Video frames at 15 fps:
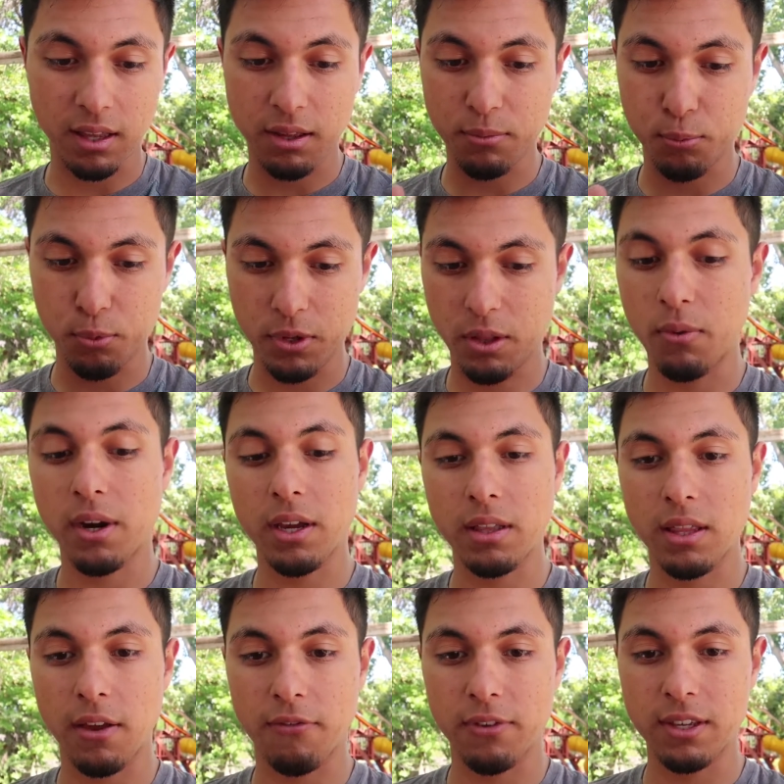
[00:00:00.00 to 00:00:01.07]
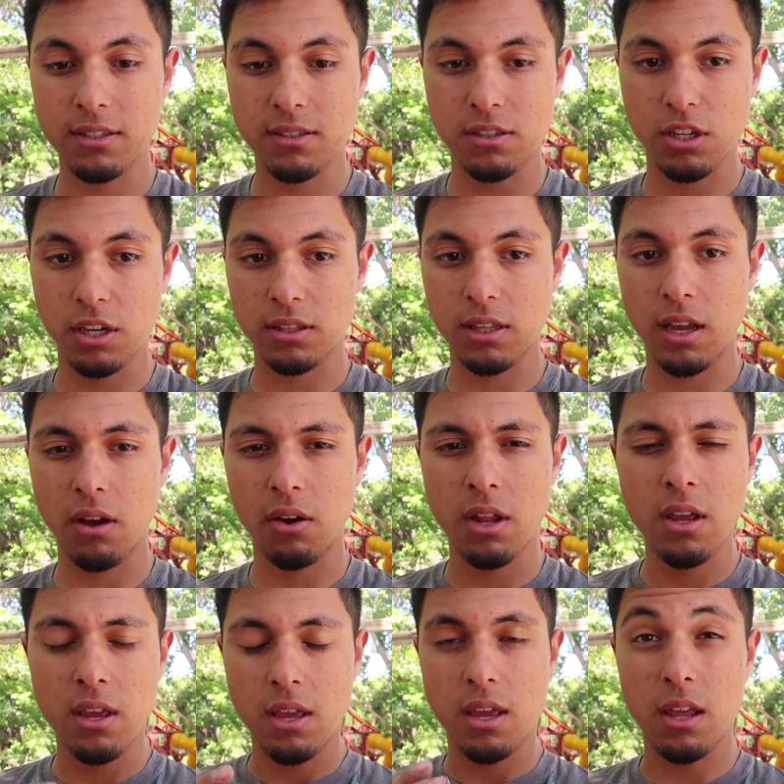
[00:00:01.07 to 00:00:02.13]
I really want to get that fixed, checked out,
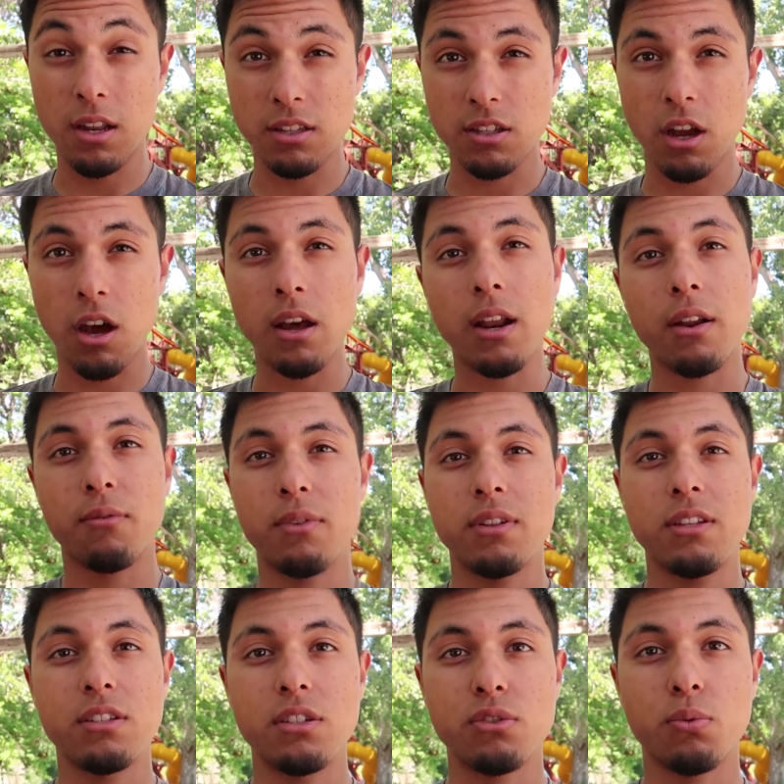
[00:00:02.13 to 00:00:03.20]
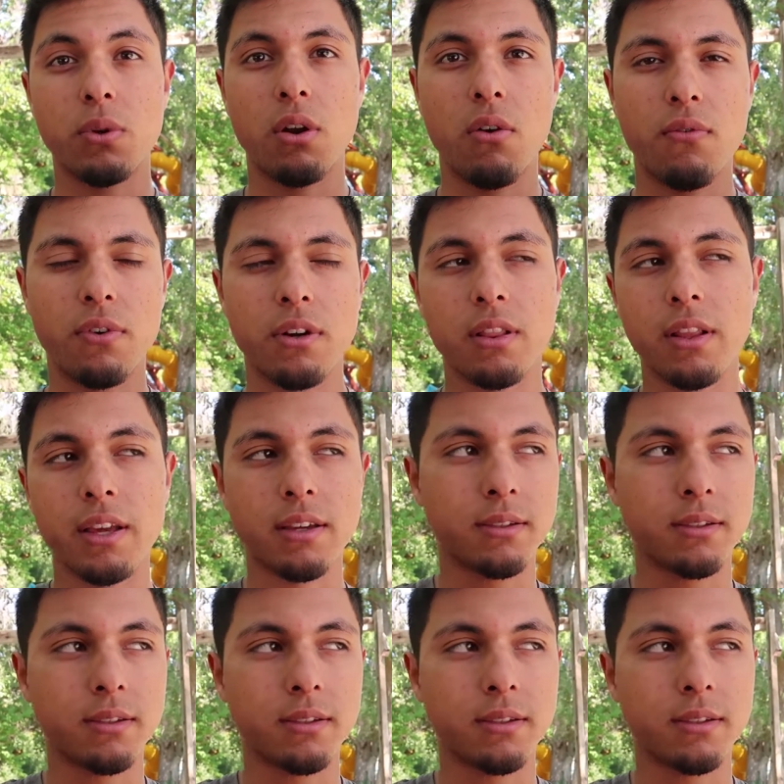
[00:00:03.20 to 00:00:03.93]
and it's odd, I really just went over to I